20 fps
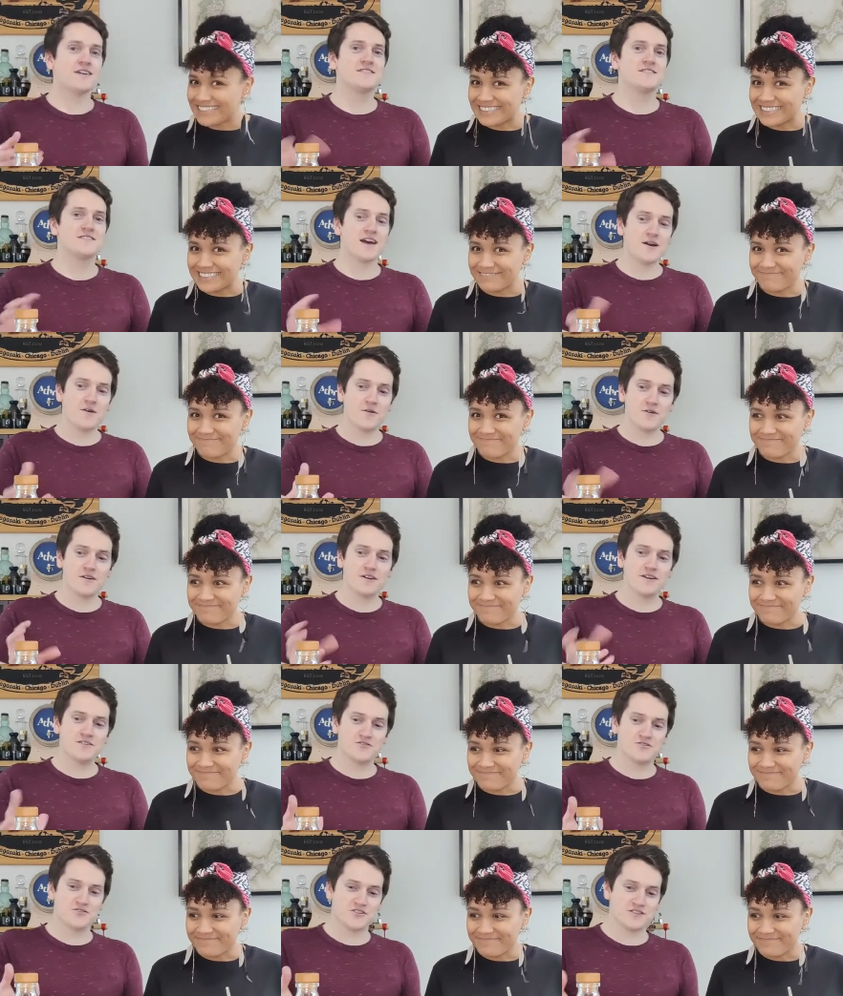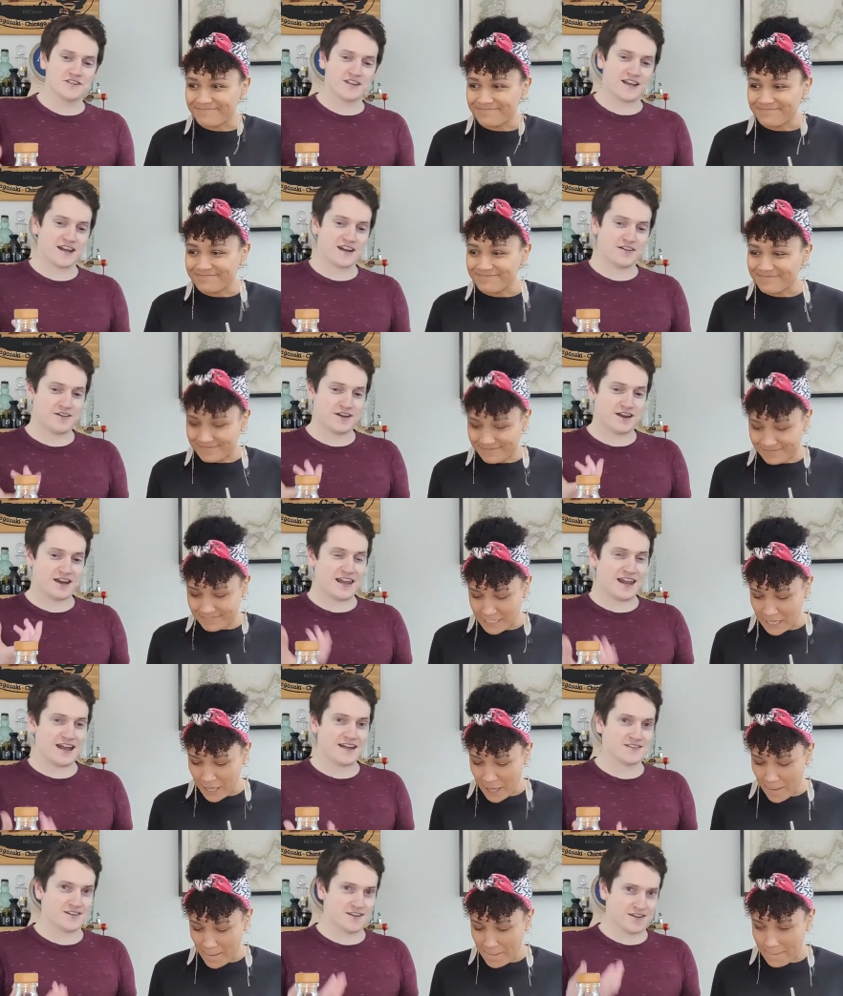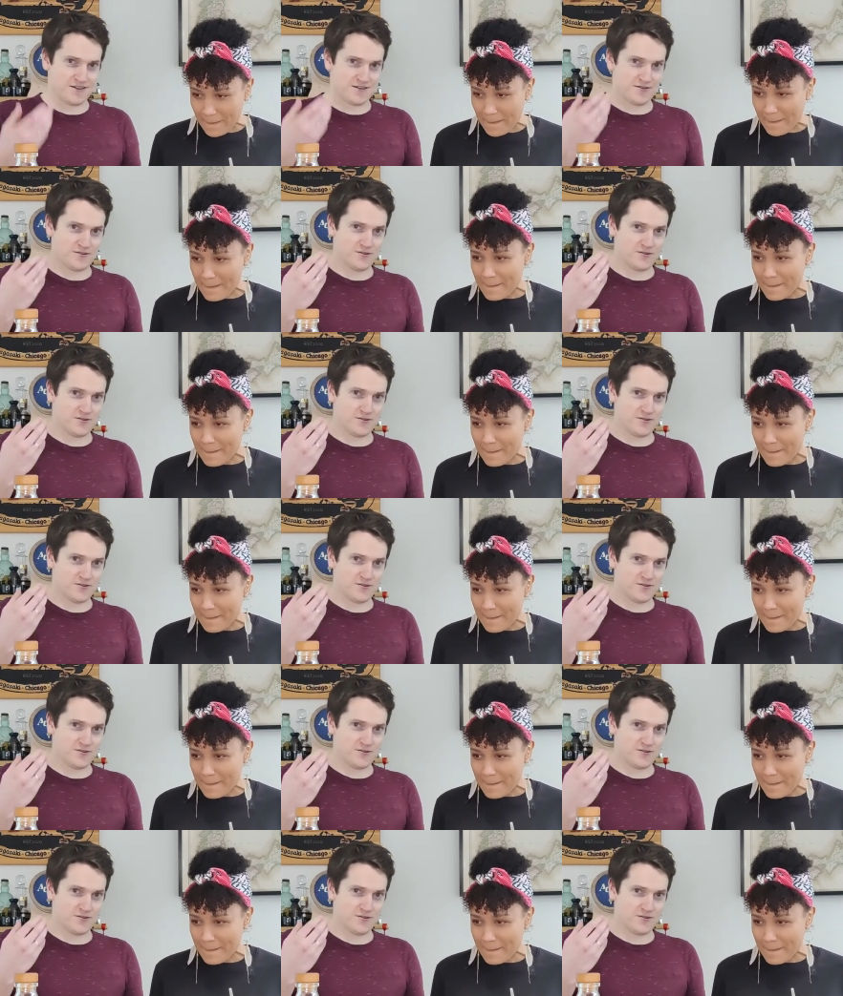Speaker 1: A sour is just a kind of a classic